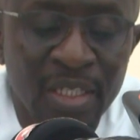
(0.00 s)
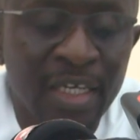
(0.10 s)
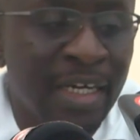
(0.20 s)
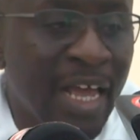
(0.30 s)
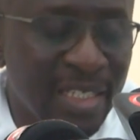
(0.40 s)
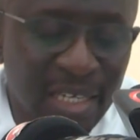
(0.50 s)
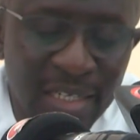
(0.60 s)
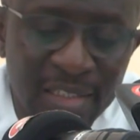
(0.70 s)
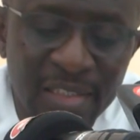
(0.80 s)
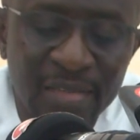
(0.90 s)
In
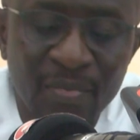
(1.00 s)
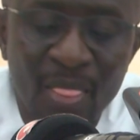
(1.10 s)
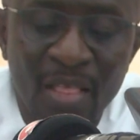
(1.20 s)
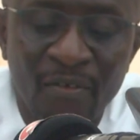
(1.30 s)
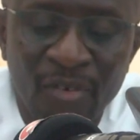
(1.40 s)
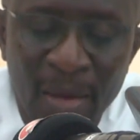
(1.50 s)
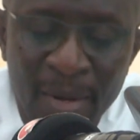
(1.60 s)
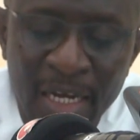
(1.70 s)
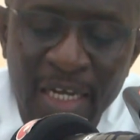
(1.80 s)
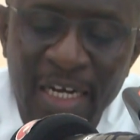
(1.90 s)
essence,
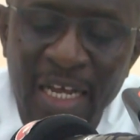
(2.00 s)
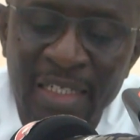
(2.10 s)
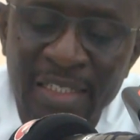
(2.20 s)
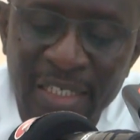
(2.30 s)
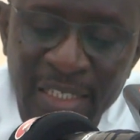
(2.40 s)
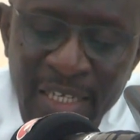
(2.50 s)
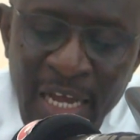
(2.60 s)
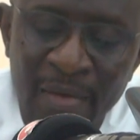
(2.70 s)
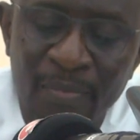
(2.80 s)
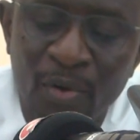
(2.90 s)
Fabakary and Sidi
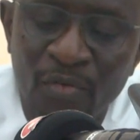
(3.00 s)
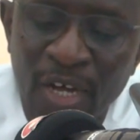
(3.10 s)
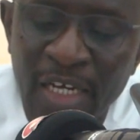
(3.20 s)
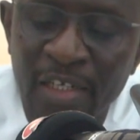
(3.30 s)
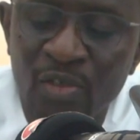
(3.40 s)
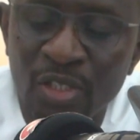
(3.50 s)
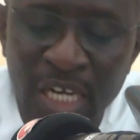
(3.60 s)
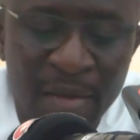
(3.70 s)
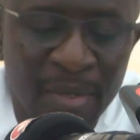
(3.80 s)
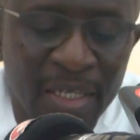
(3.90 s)
Njai provided to
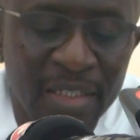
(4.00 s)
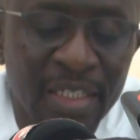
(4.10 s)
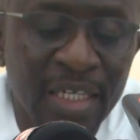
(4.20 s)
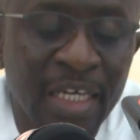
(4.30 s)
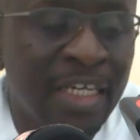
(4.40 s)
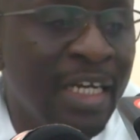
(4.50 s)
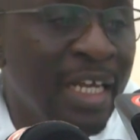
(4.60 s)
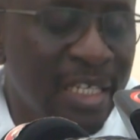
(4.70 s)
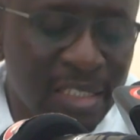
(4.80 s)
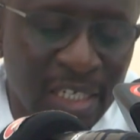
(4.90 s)
Jammeh in the
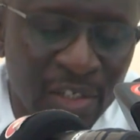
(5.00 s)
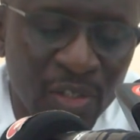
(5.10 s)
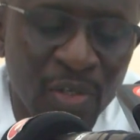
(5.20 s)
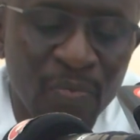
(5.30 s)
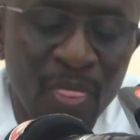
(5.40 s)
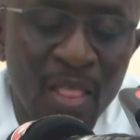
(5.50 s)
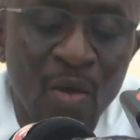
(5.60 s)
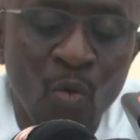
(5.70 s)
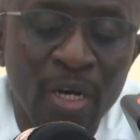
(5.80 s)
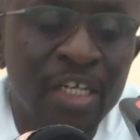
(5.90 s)
legislature
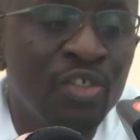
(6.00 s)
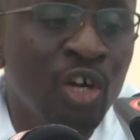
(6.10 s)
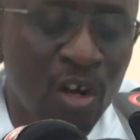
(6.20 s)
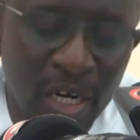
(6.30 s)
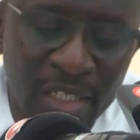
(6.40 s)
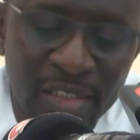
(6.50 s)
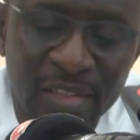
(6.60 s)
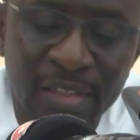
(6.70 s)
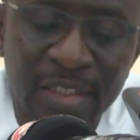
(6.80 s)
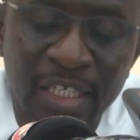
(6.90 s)
what the junglers
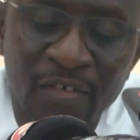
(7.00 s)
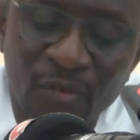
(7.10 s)
did